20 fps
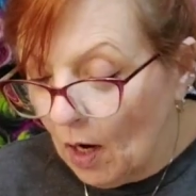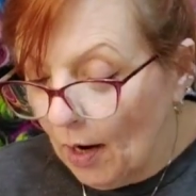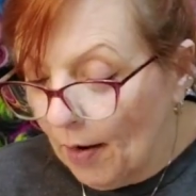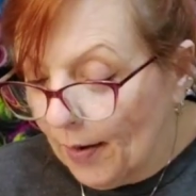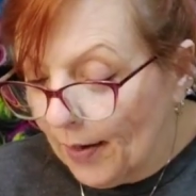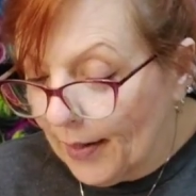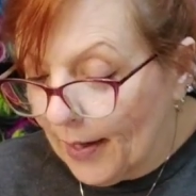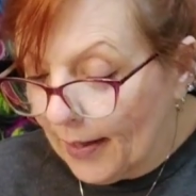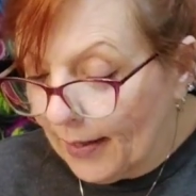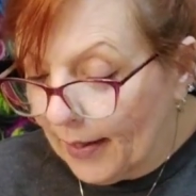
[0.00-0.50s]

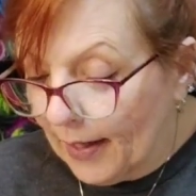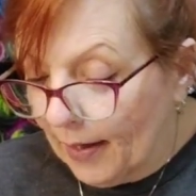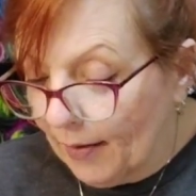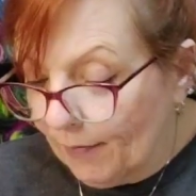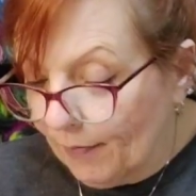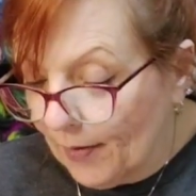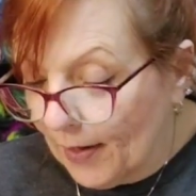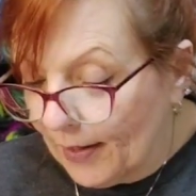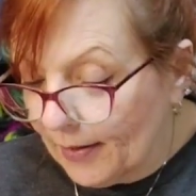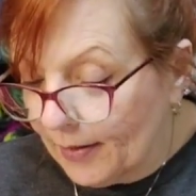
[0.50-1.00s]
Alright, I
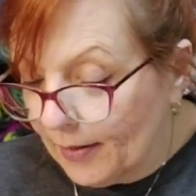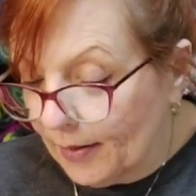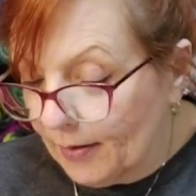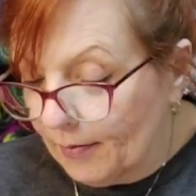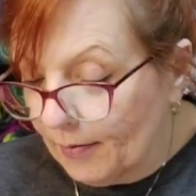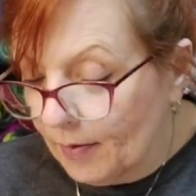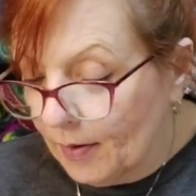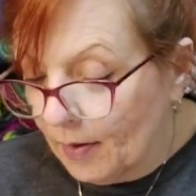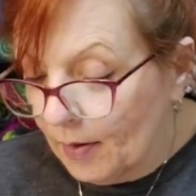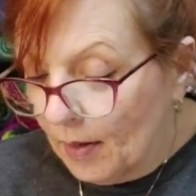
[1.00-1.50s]
can't find
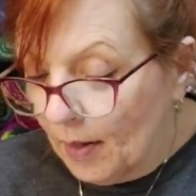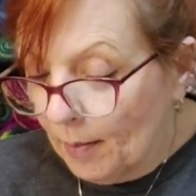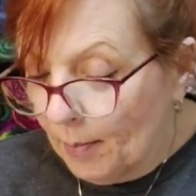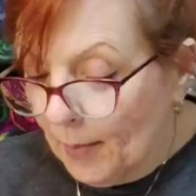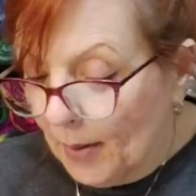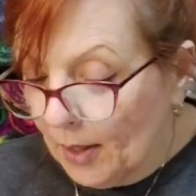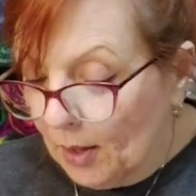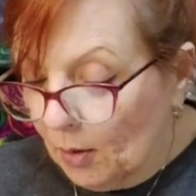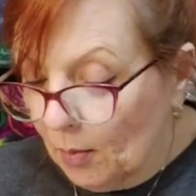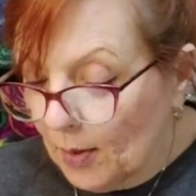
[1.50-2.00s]
it.
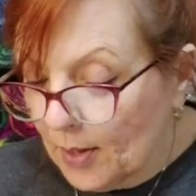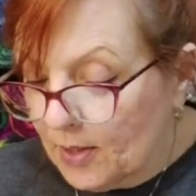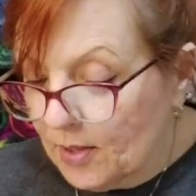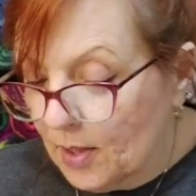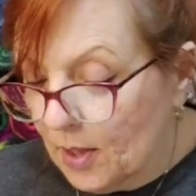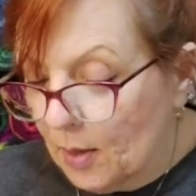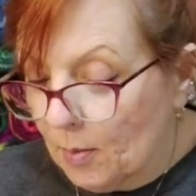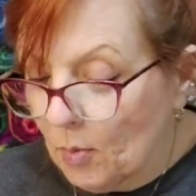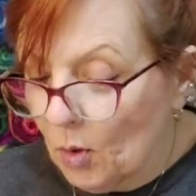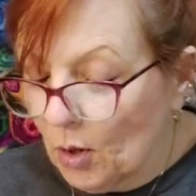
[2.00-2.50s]
I'm not going to
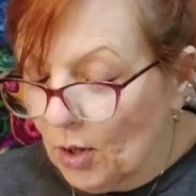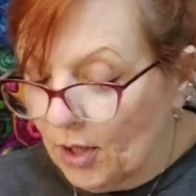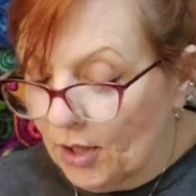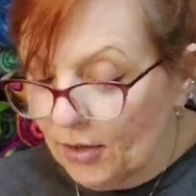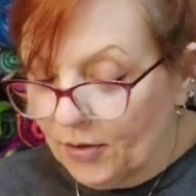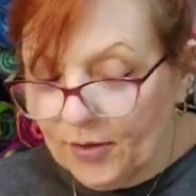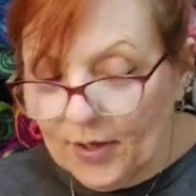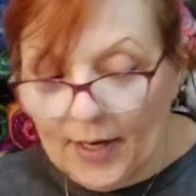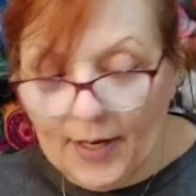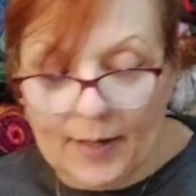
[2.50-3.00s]
waste any more of
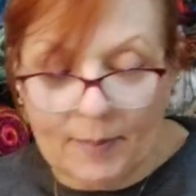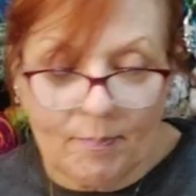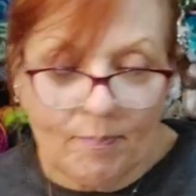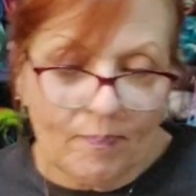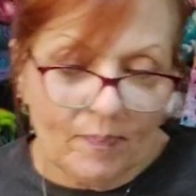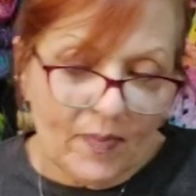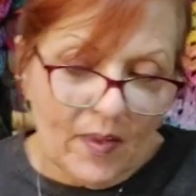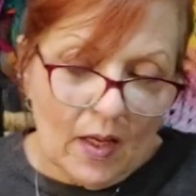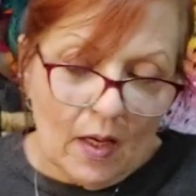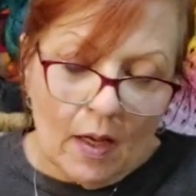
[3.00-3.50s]
your time.
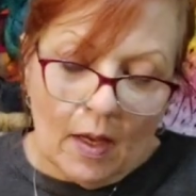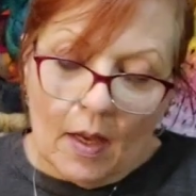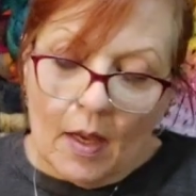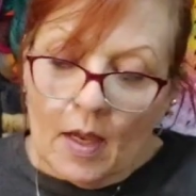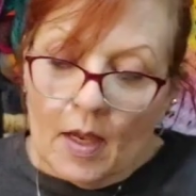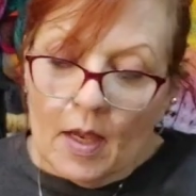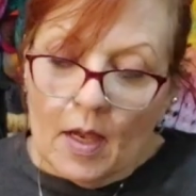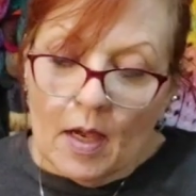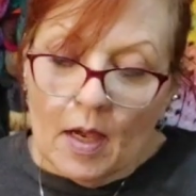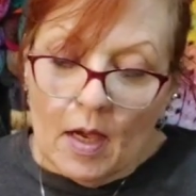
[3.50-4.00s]

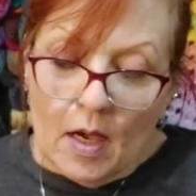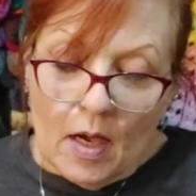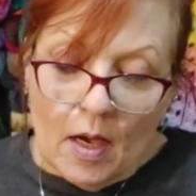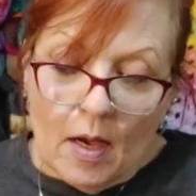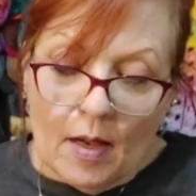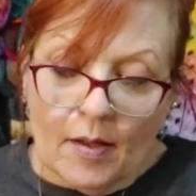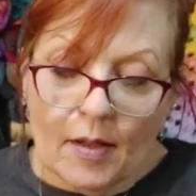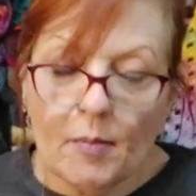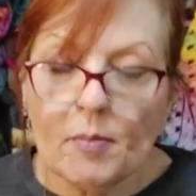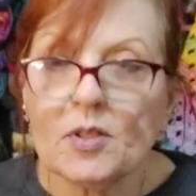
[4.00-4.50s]

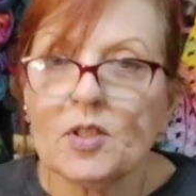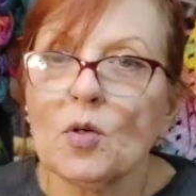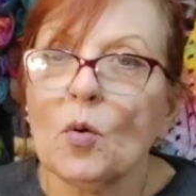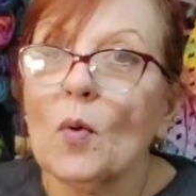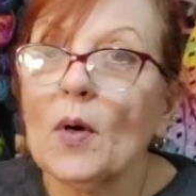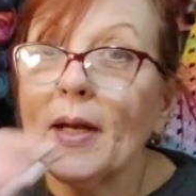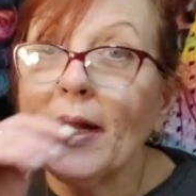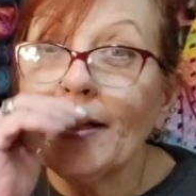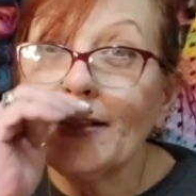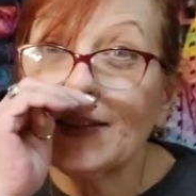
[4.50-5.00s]
It was the
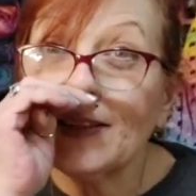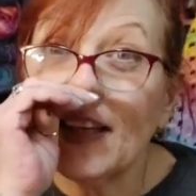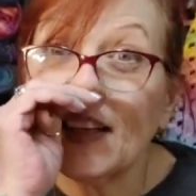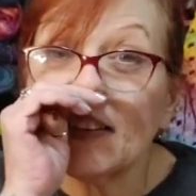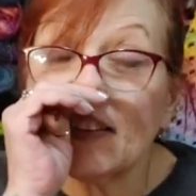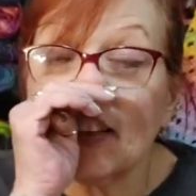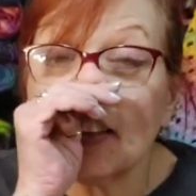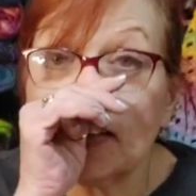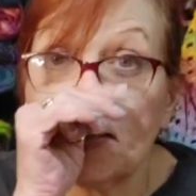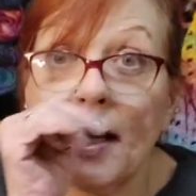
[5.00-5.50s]
one I
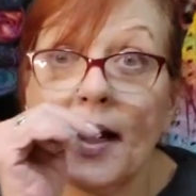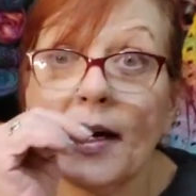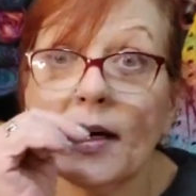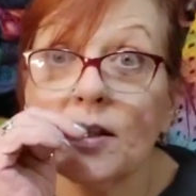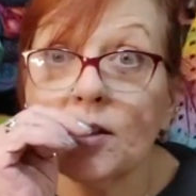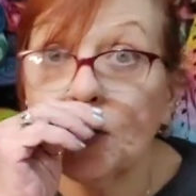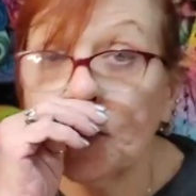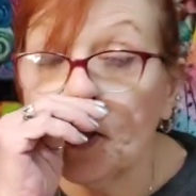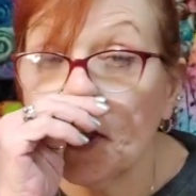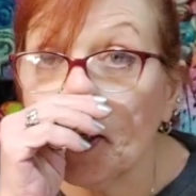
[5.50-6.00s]
said the
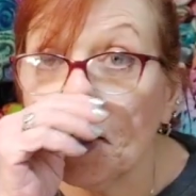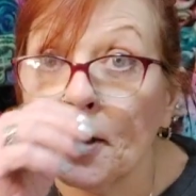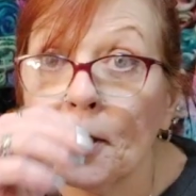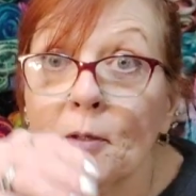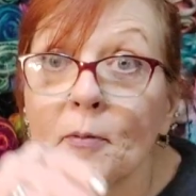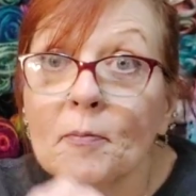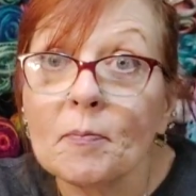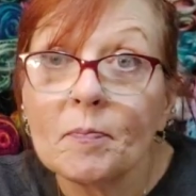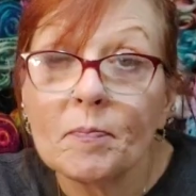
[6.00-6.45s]
texture.